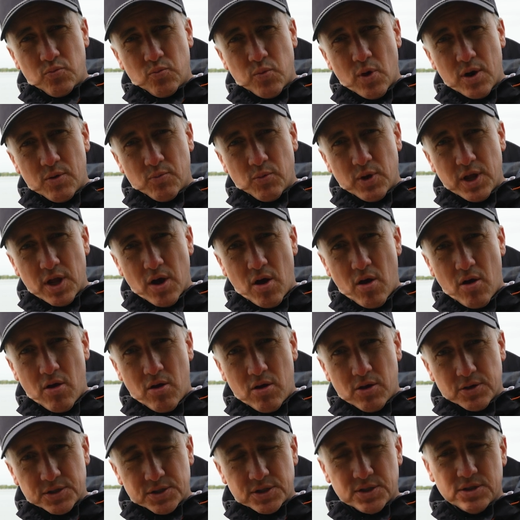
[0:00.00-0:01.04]
when we
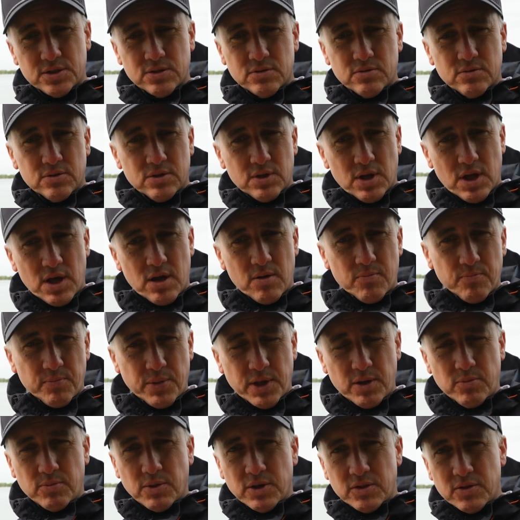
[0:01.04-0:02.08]
asked
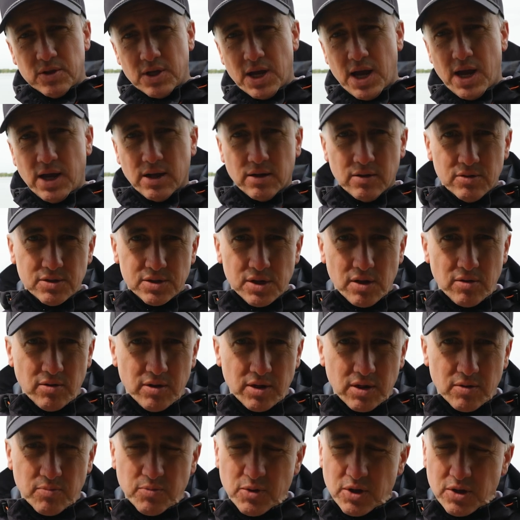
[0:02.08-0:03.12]
people in the Anglers Only
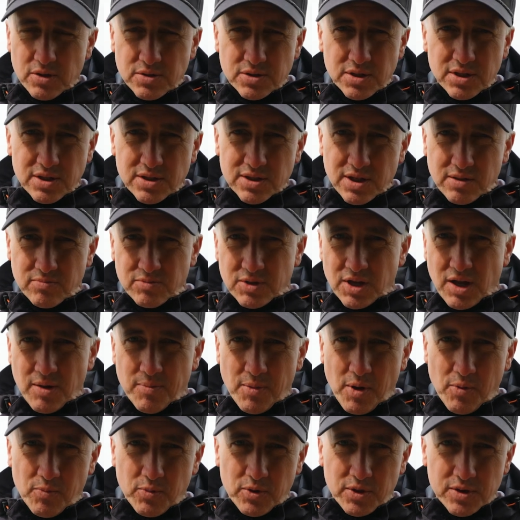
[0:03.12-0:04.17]
community. Seemed to
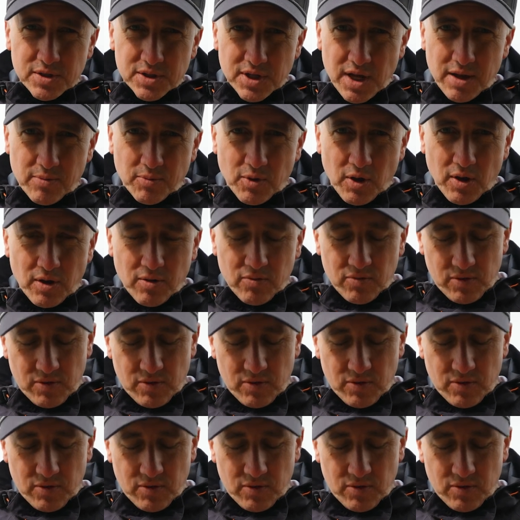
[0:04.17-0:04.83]
come up with the same kind of